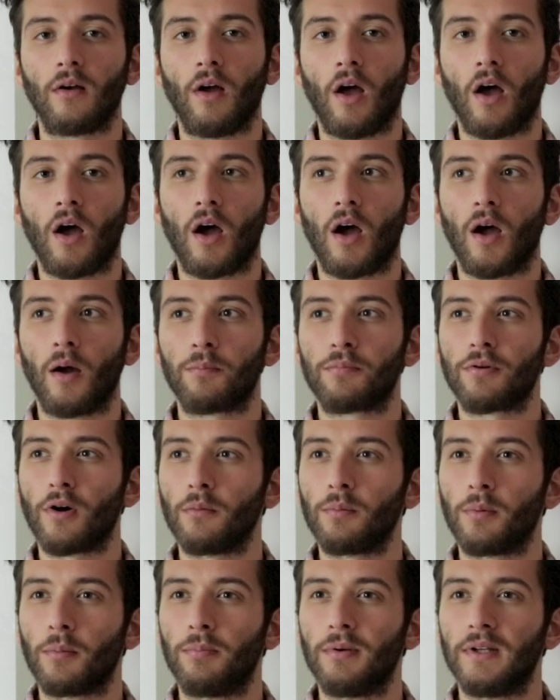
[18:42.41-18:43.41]
uh,
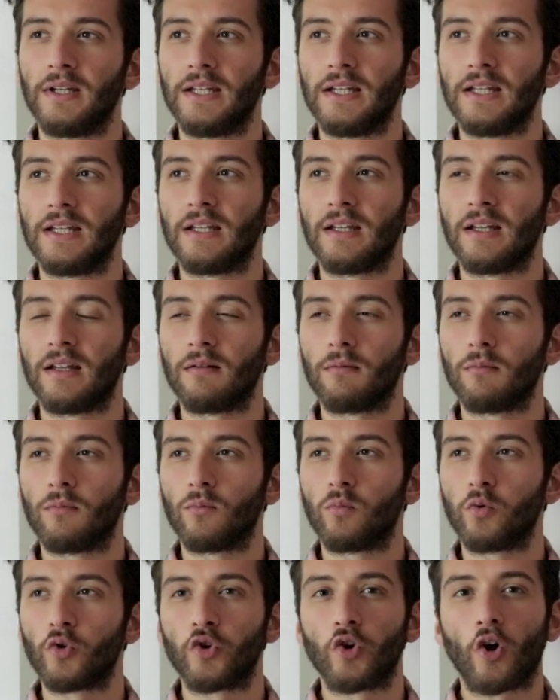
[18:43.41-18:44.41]
probably
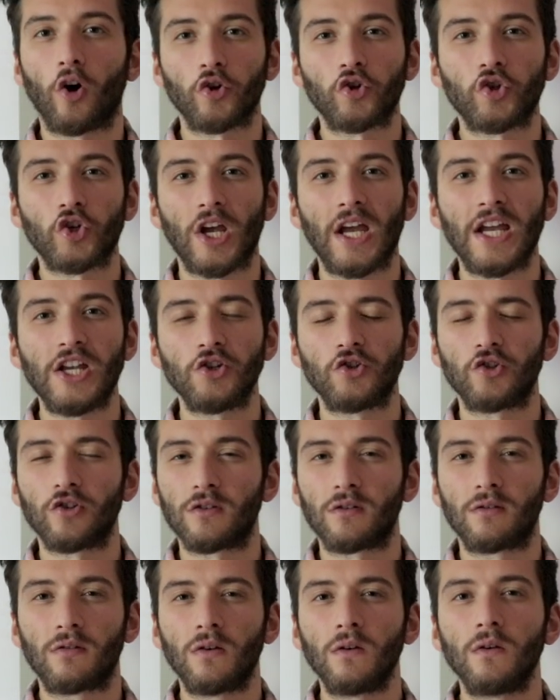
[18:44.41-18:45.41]
would not
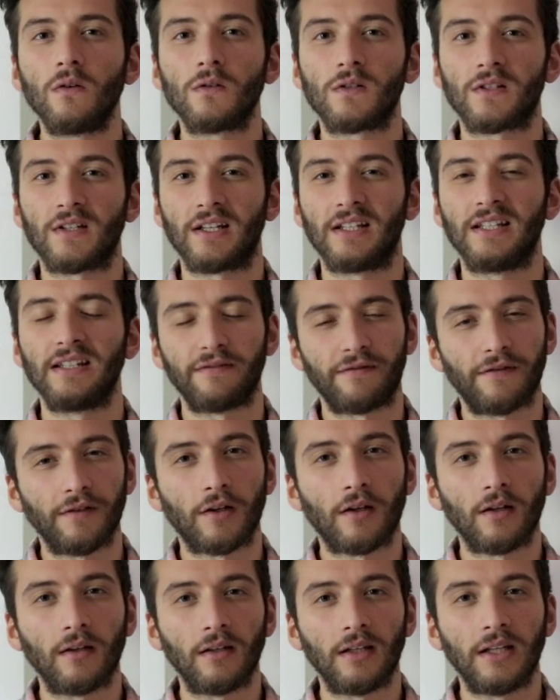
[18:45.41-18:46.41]
change too
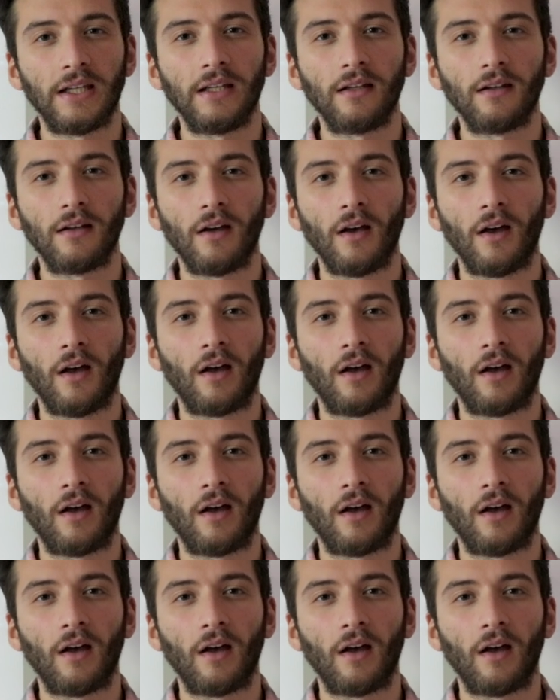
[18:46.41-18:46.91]
significantly